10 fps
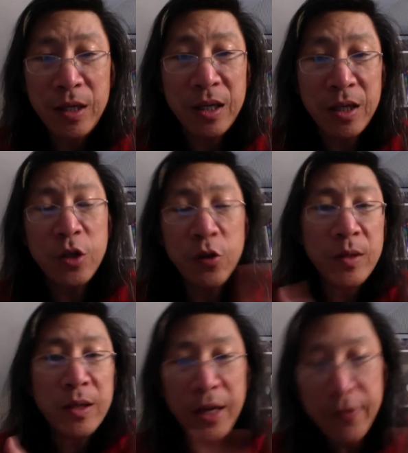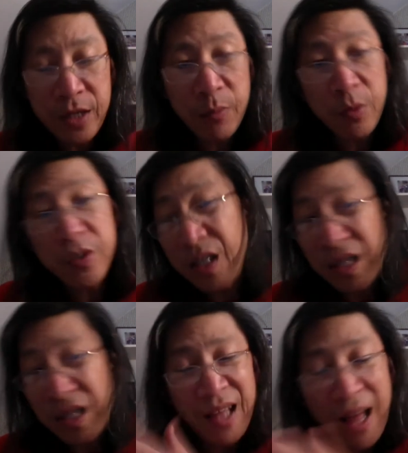In a human lifetime, we've seen a
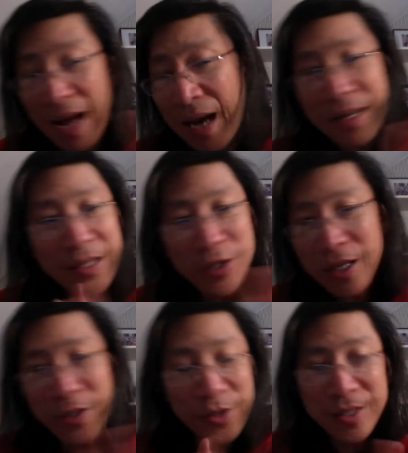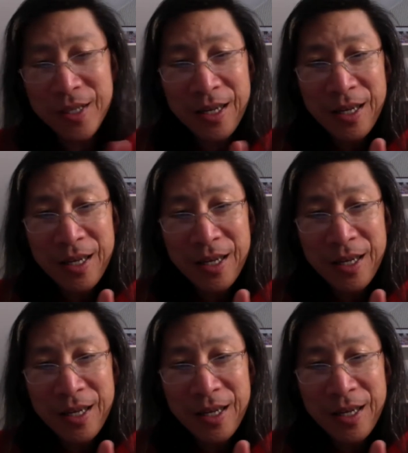lot of changes,